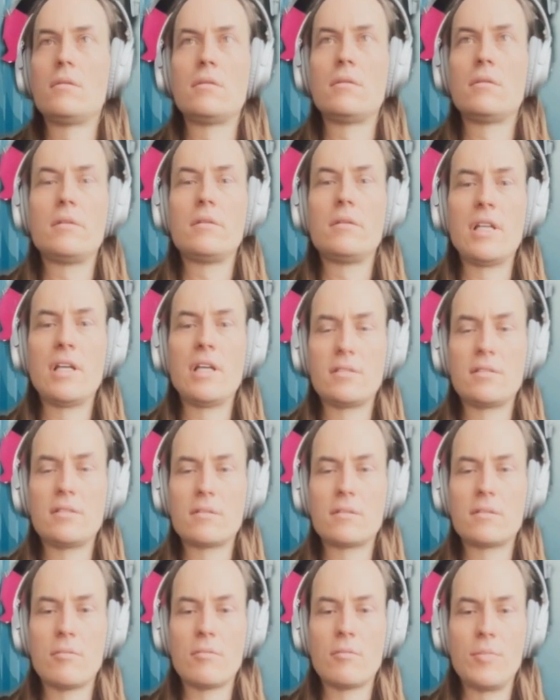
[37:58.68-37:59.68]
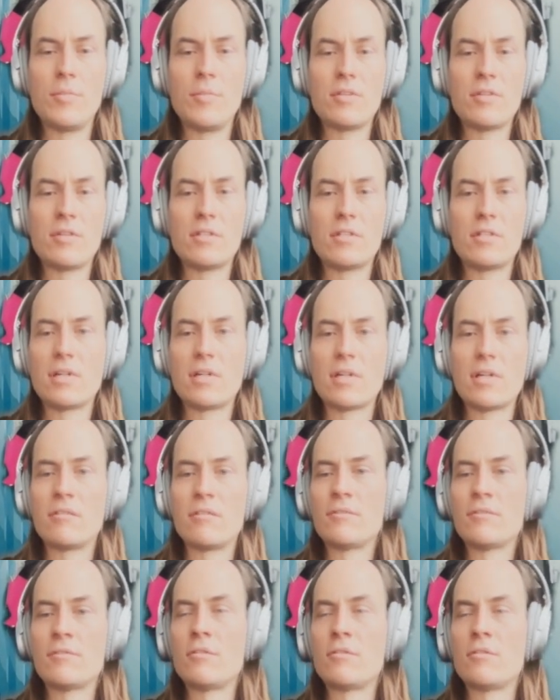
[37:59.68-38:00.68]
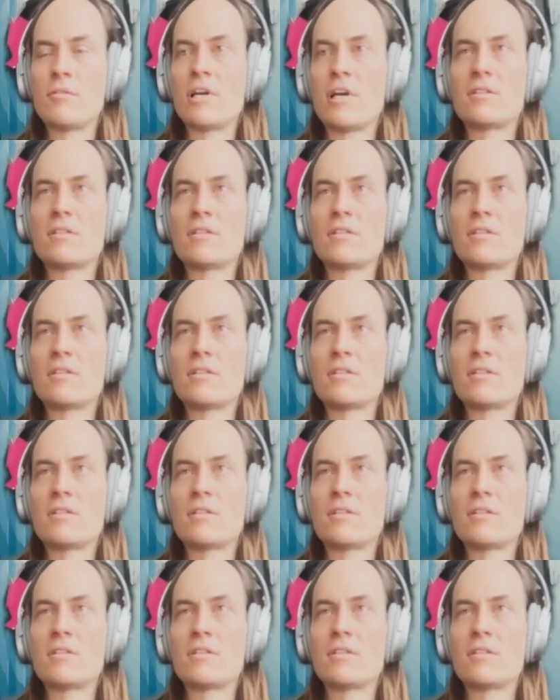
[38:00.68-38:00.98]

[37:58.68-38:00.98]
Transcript: Yes, that would be great. I would love to do that.